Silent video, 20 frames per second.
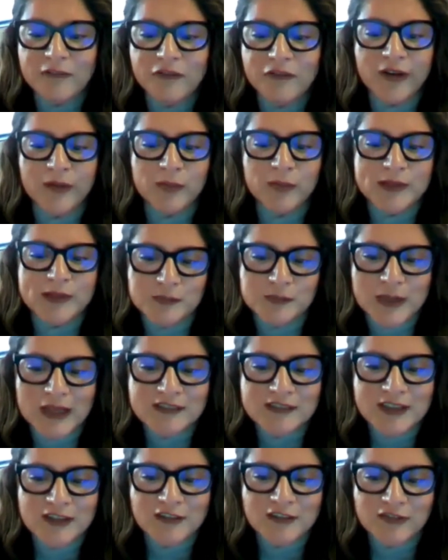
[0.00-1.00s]
from the
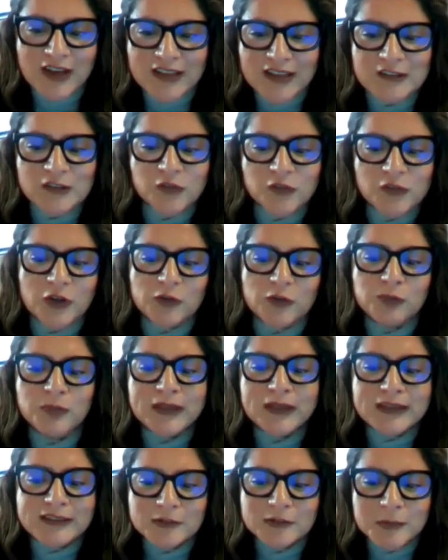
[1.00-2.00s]
Domestic Violence Field
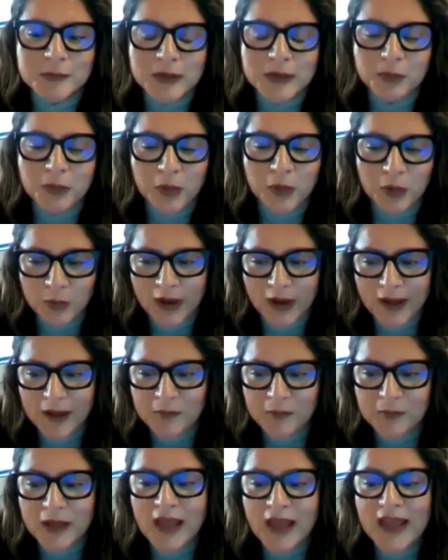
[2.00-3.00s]
Placement
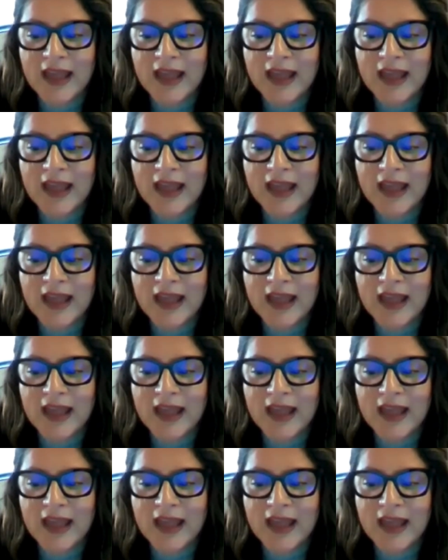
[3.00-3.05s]
Program.